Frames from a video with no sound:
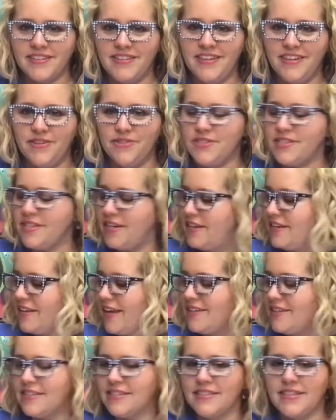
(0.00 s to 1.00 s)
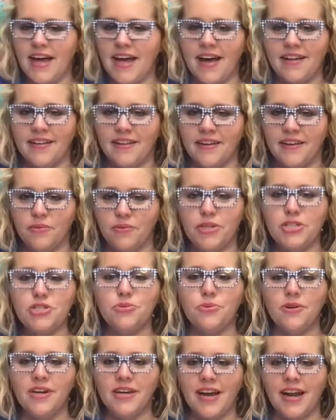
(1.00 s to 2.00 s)
you said yes exactly which
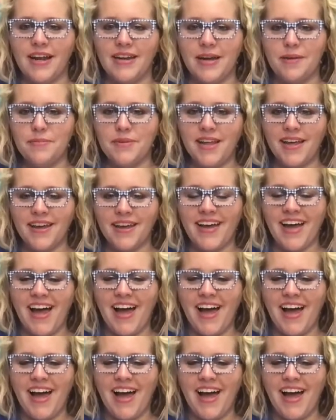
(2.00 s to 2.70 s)
one i named like